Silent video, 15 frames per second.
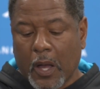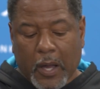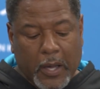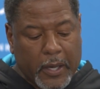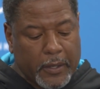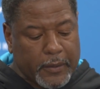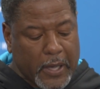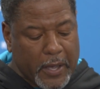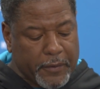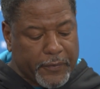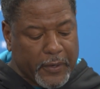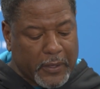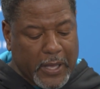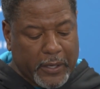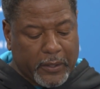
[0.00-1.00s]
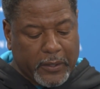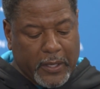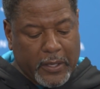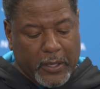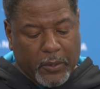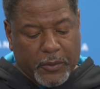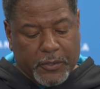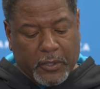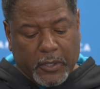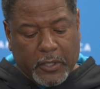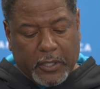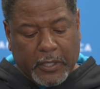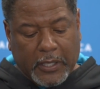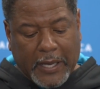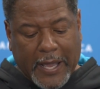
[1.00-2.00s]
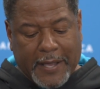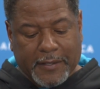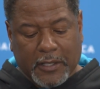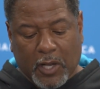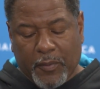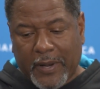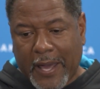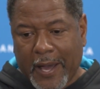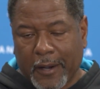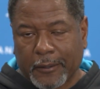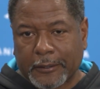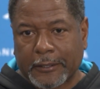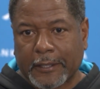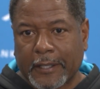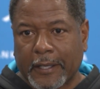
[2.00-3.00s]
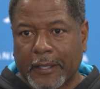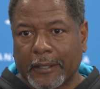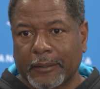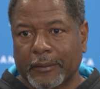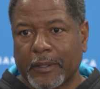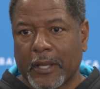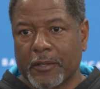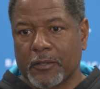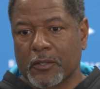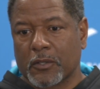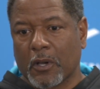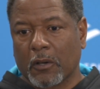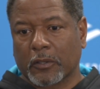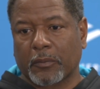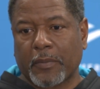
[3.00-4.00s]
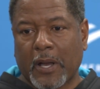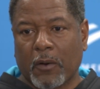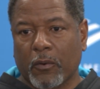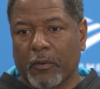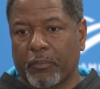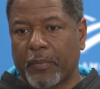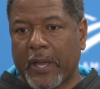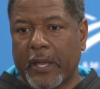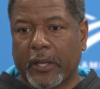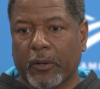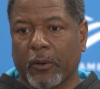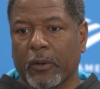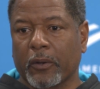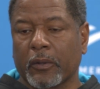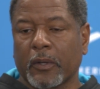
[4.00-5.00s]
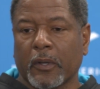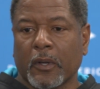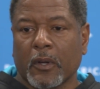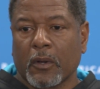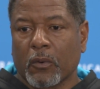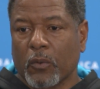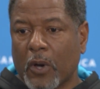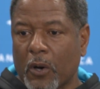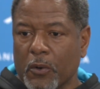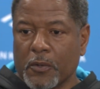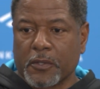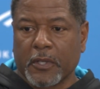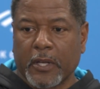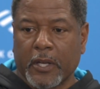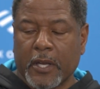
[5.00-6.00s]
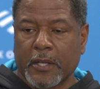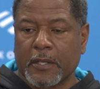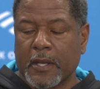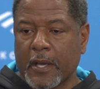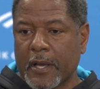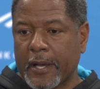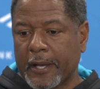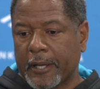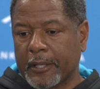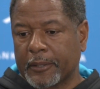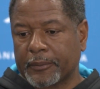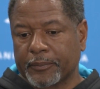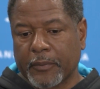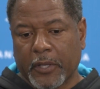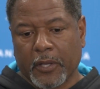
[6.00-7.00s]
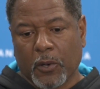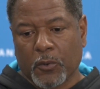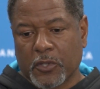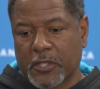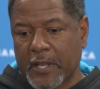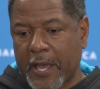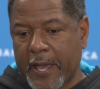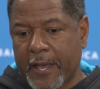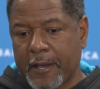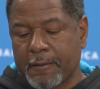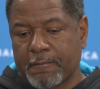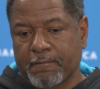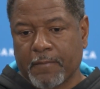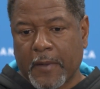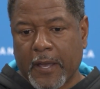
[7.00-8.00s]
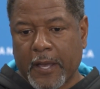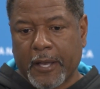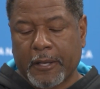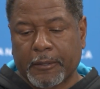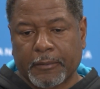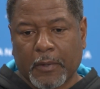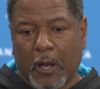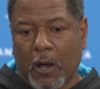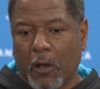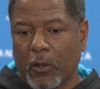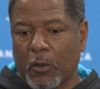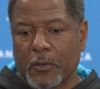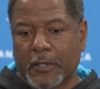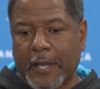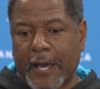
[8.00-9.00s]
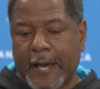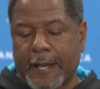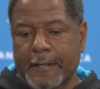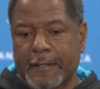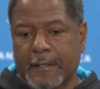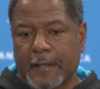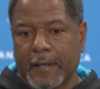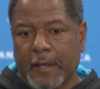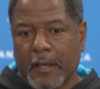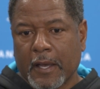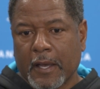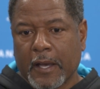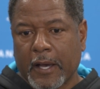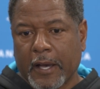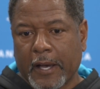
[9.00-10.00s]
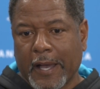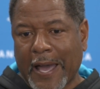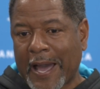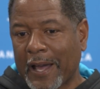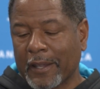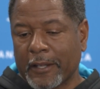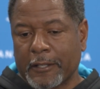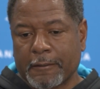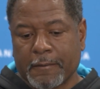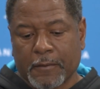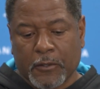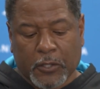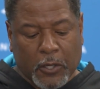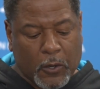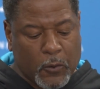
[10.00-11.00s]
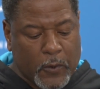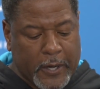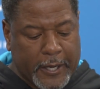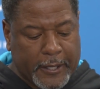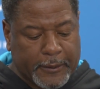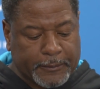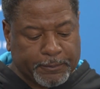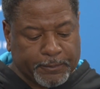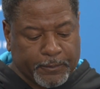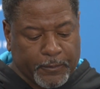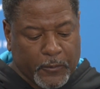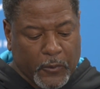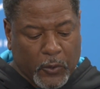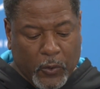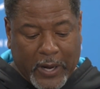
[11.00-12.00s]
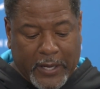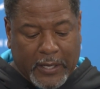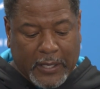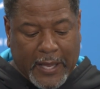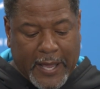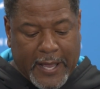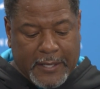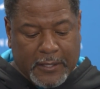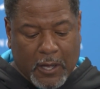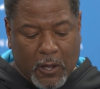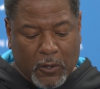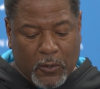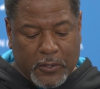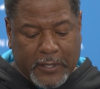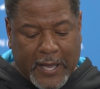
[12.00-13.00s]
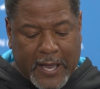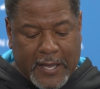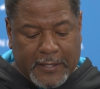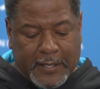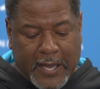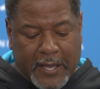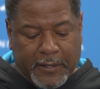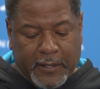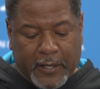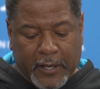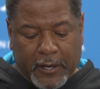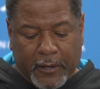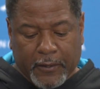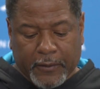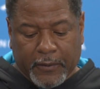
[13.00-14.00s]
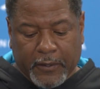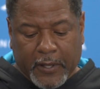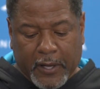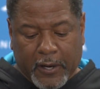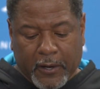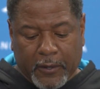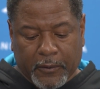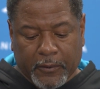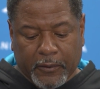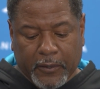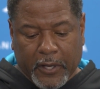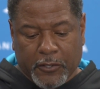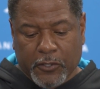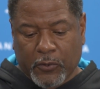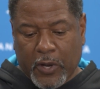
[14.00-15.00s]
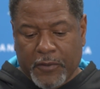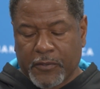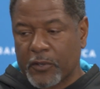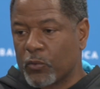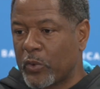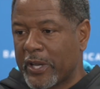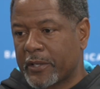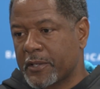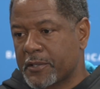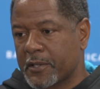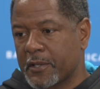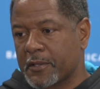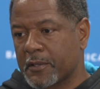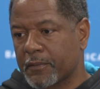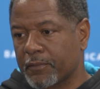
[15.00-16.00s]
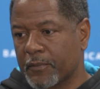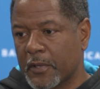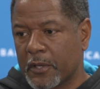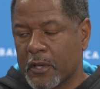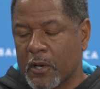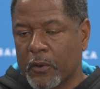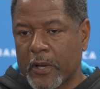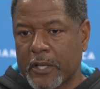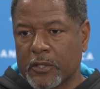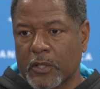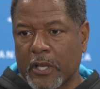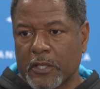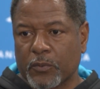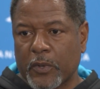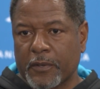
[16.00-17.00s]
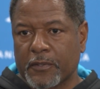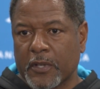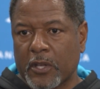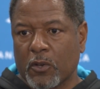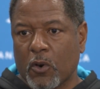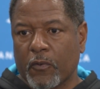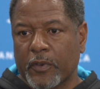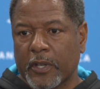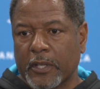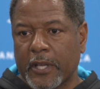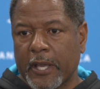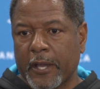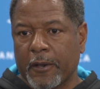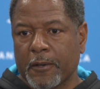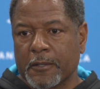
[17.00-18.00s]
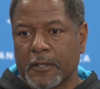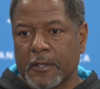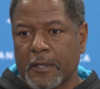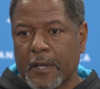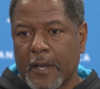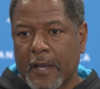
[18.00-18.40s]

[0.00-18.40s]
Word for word: Uh, I felt like the, it was a good class coming out, uh, as you talked about with Baker, Rosen, um, you know, Sam, um, all those guys, uh, Allen. So um, great class. All those guys had their their their strengths and weaknesses, you know, as as we've seen over the years.